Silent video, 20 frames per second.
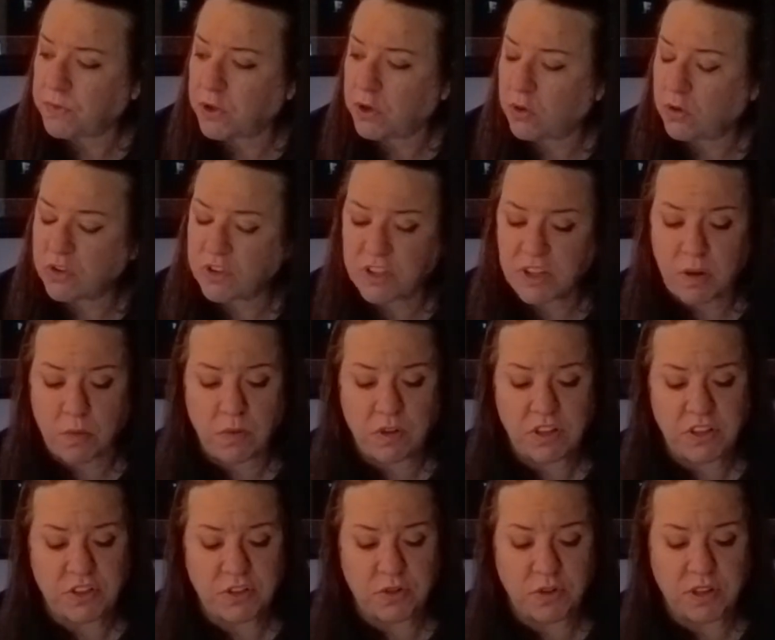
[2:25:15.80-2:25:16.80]
Where someone
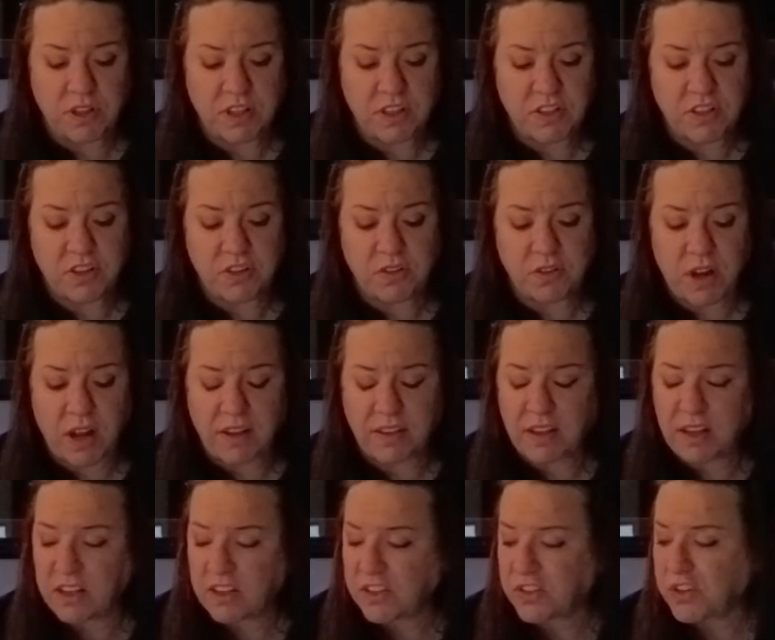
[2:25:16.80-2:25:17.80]
is doing this to you. I
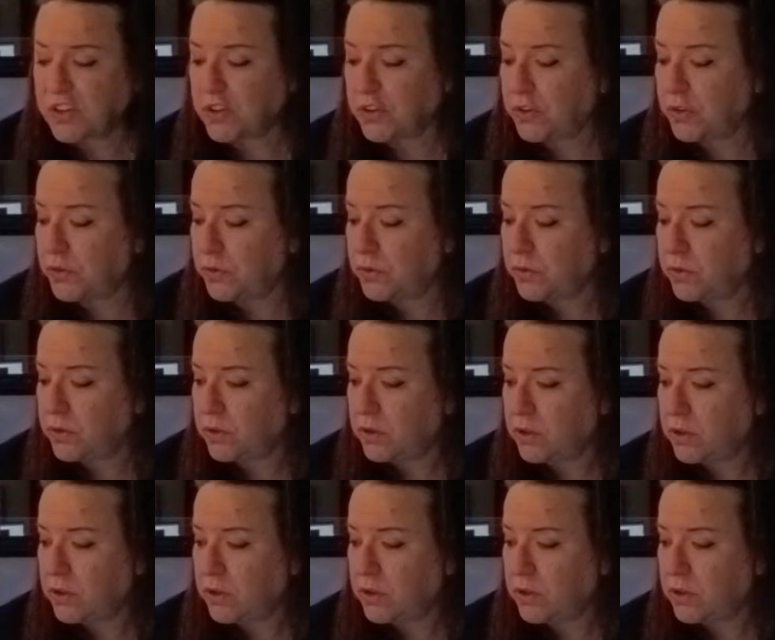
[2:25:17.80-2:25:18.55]
think it's you.